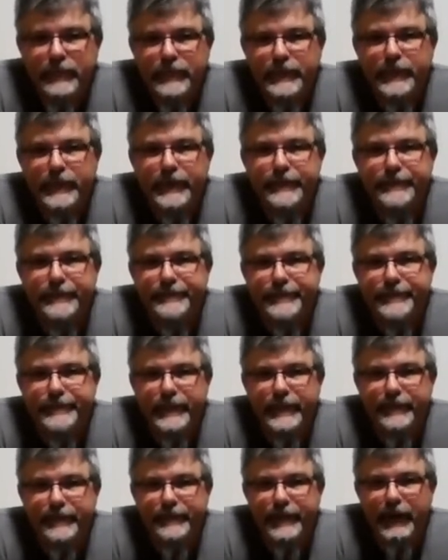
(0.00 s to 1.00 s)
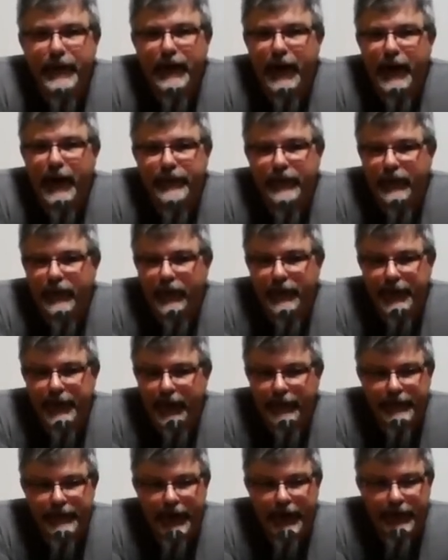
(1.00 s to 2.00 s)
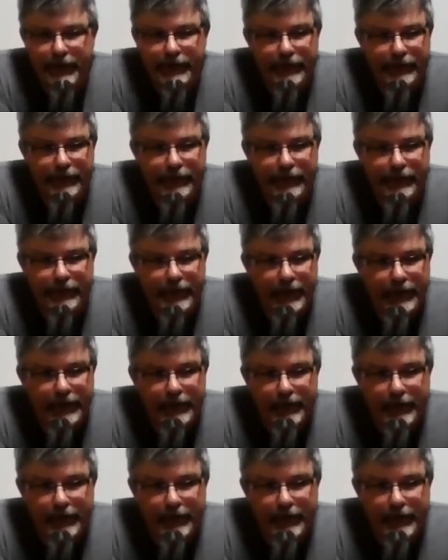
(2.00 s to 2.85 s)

So it hasn't hurt me. I've not noticed any,